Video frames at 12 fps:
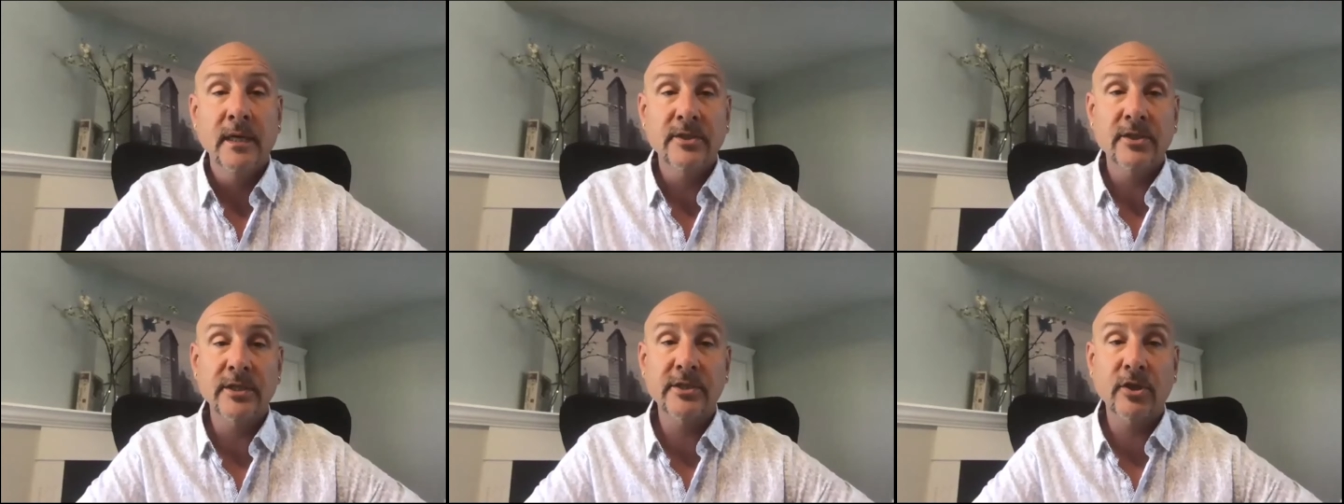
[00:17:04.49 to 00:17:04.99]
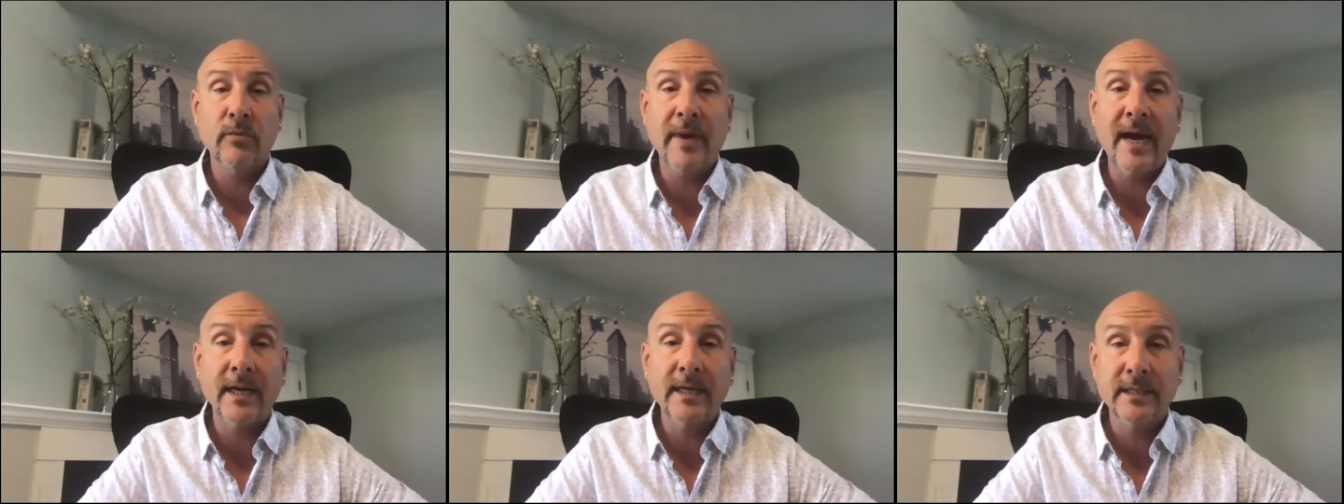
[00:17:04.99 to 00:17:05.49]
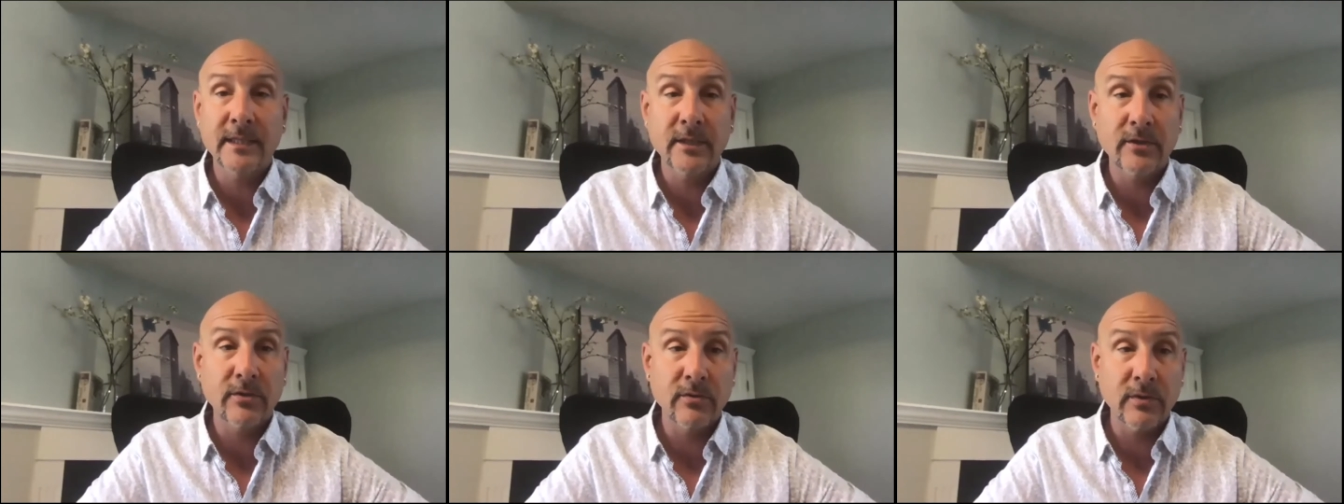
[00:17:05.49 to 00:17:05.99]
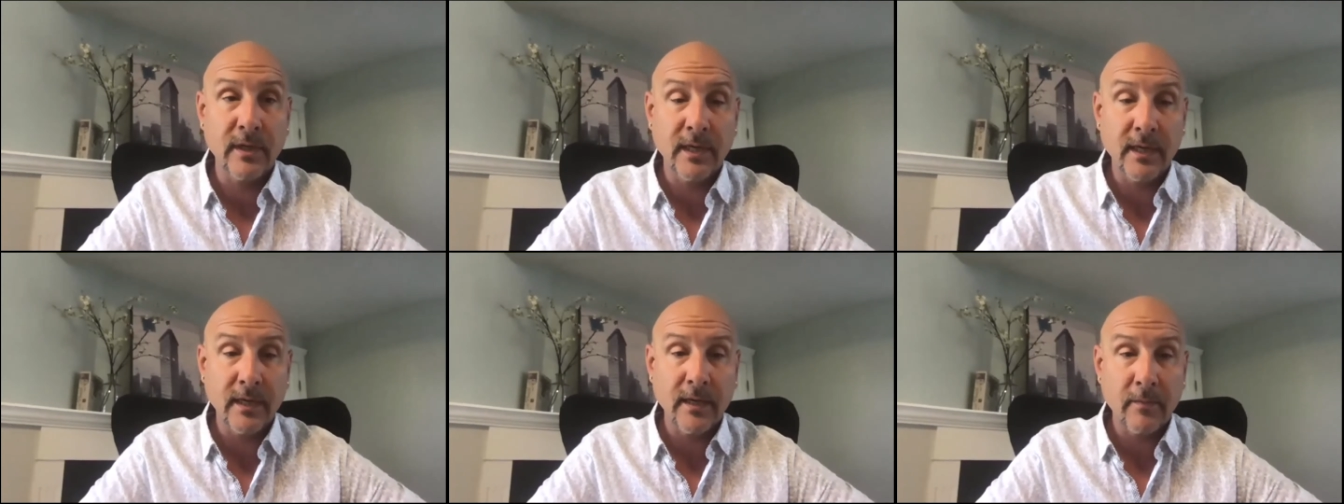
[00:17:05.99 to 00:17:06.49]
So let's go back to
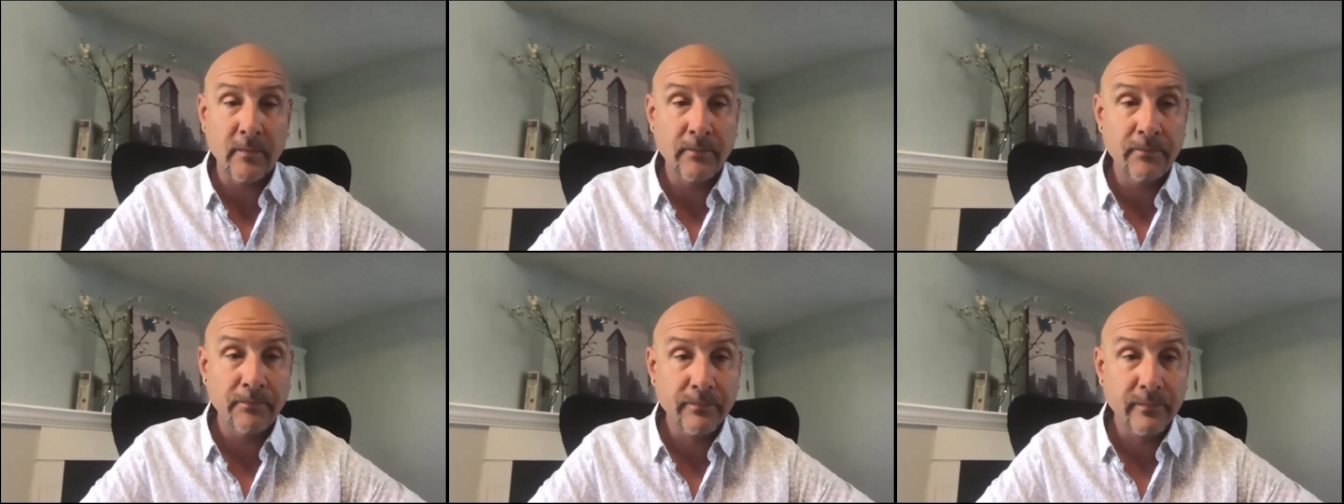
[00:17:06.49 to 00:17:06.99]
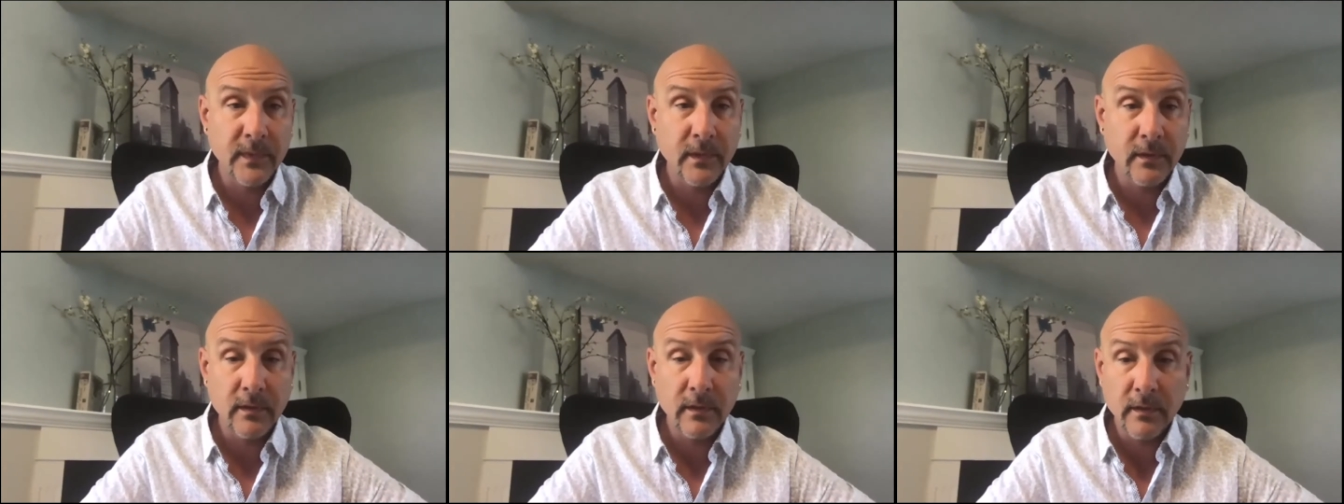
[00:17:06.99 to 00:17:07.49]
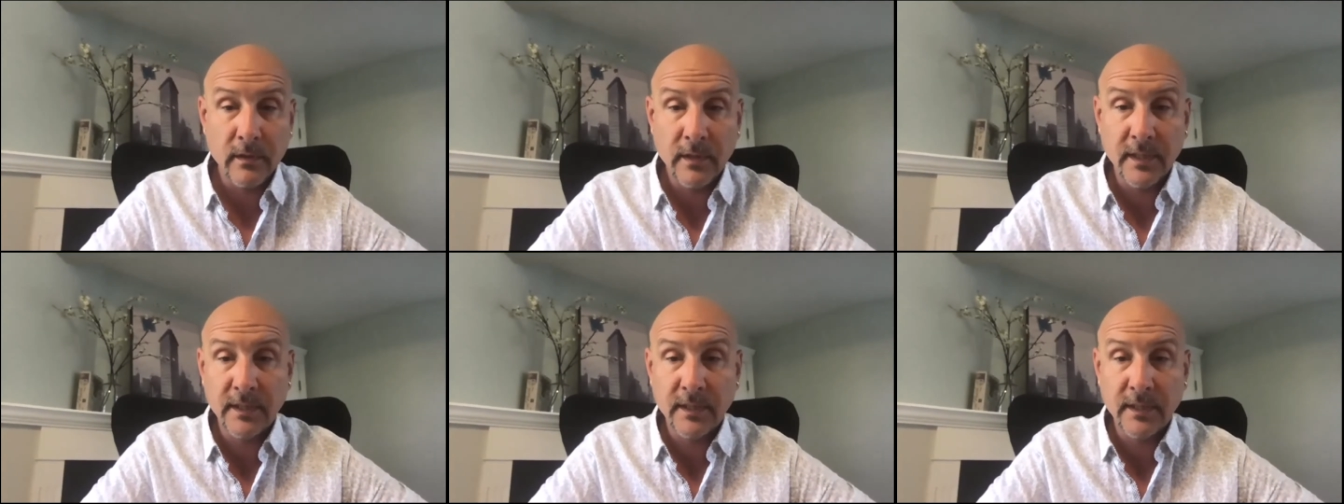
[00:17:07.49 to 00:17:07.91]
um, this